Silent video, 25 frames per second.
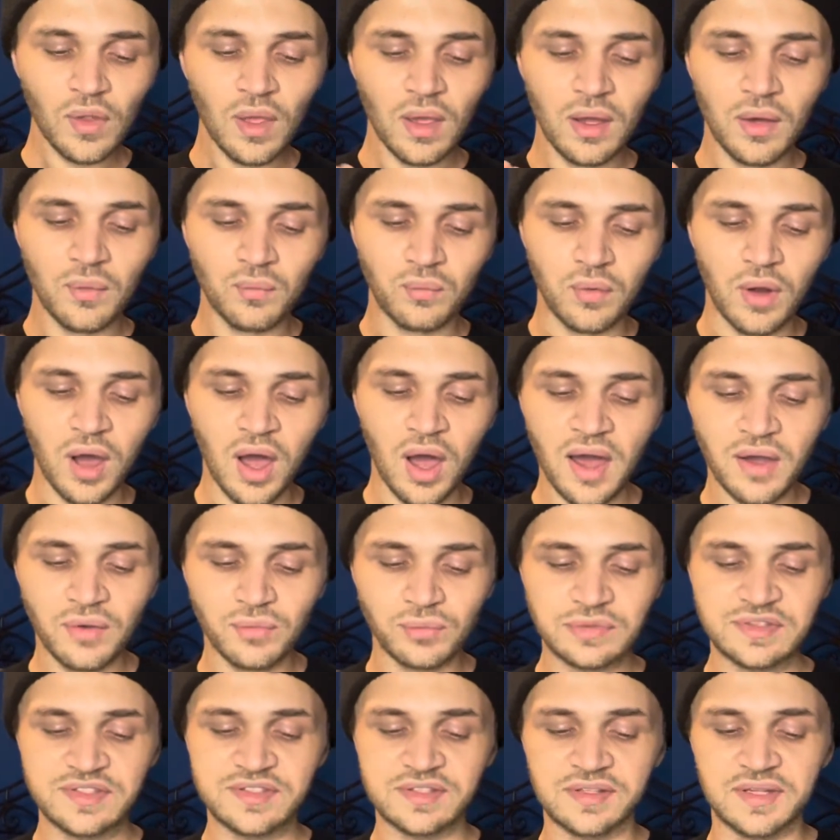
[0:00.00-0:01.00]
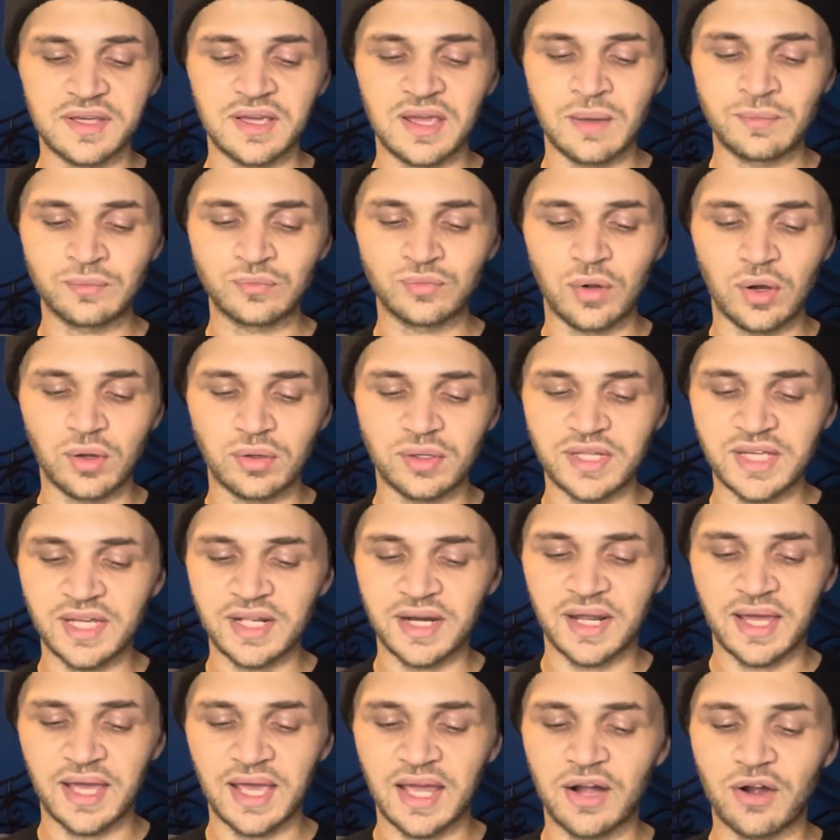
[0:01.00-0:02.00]
Rock, Slim, Rolly, and
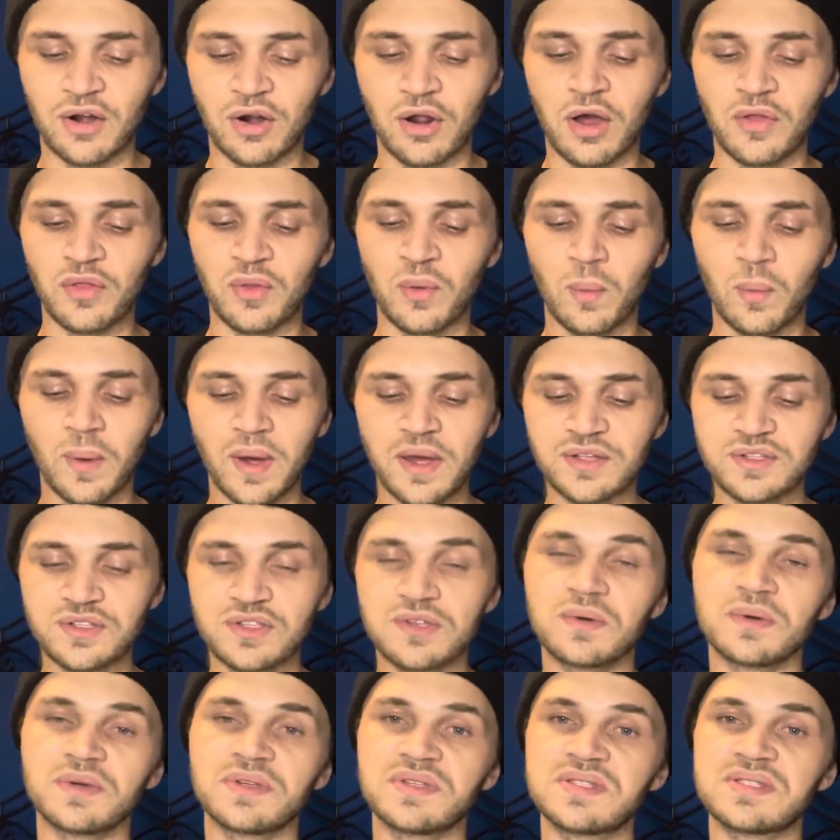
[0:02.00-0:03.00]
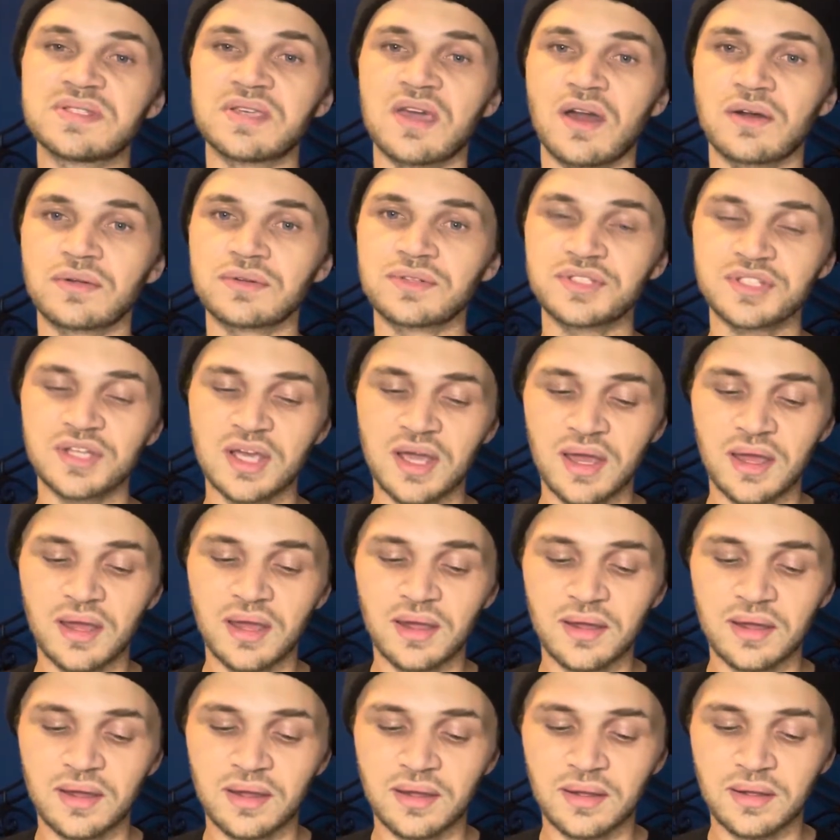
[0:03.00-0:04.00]
Ann are on the way to a sound
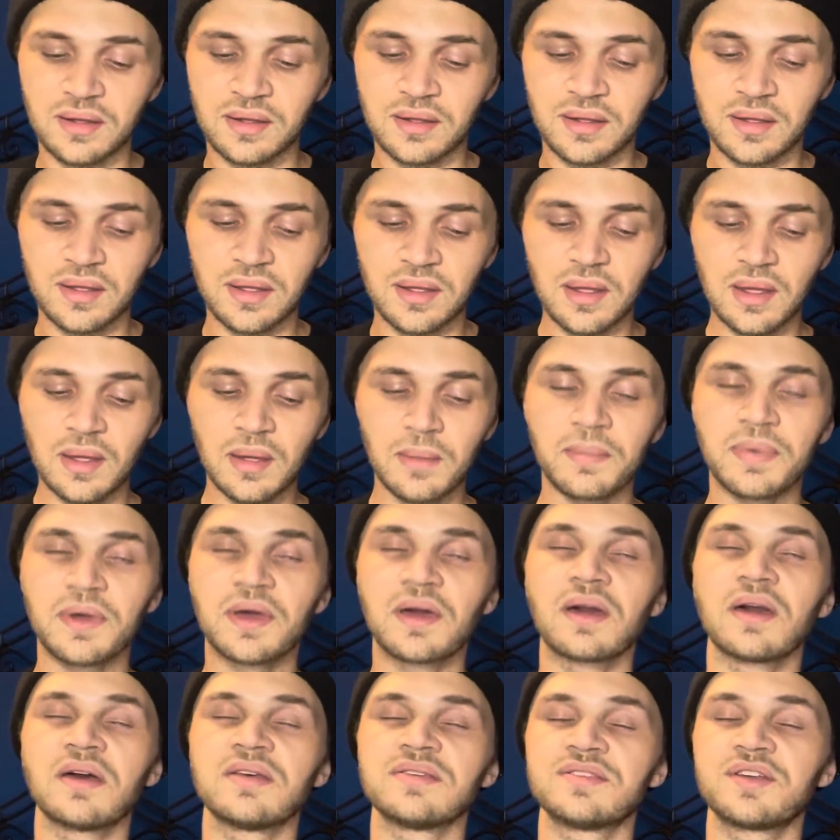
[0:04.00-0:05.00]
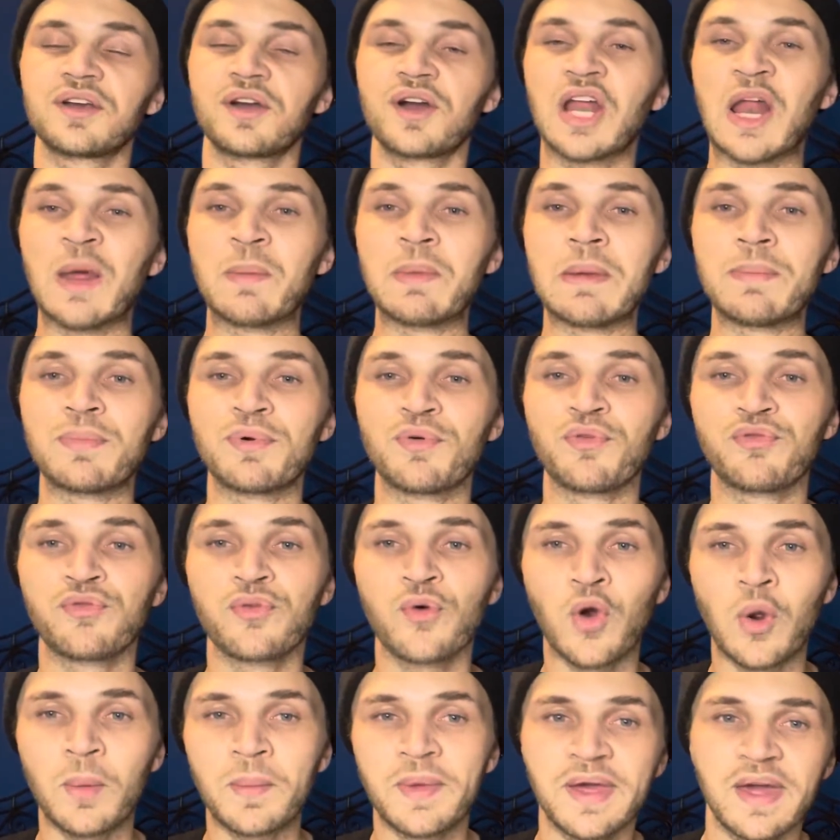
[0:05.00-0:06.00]
check because they're going to be
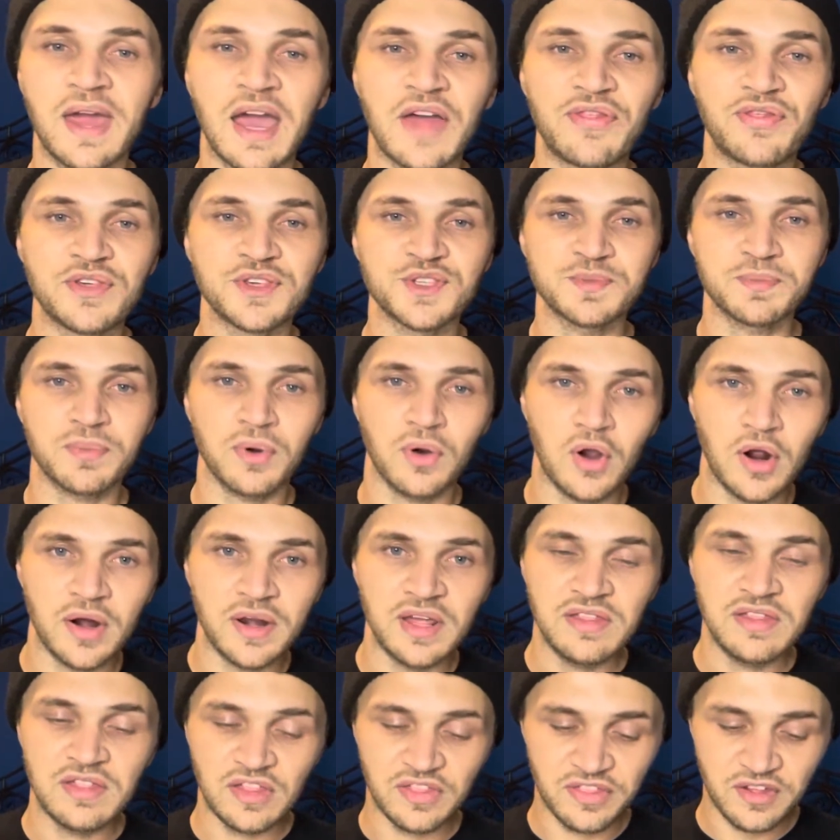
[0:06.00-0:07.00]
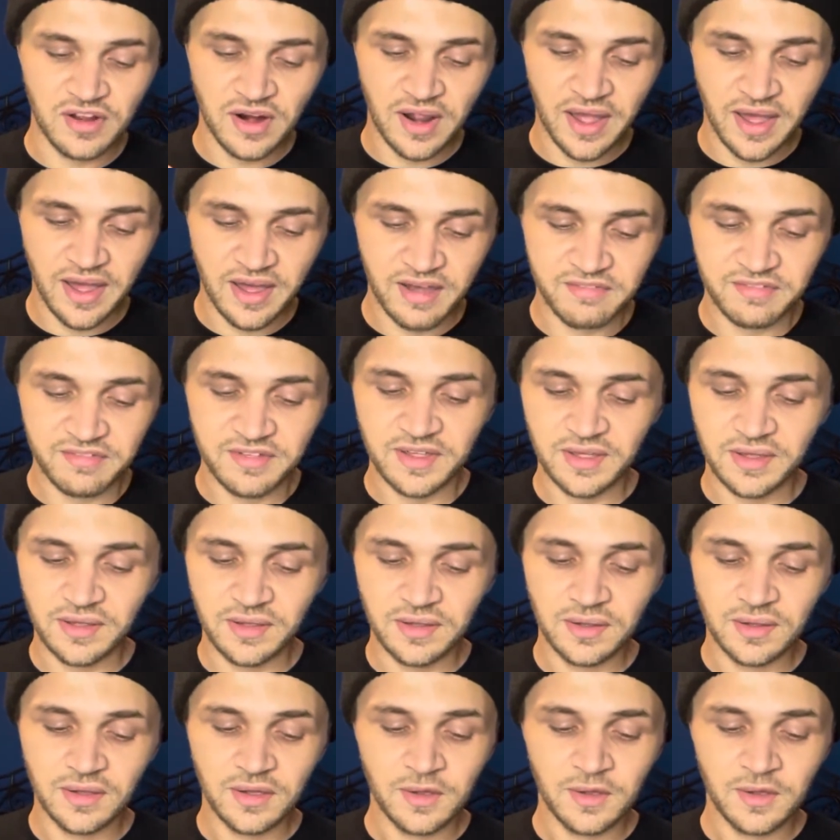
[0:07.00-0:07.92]
performing at this party that they're having.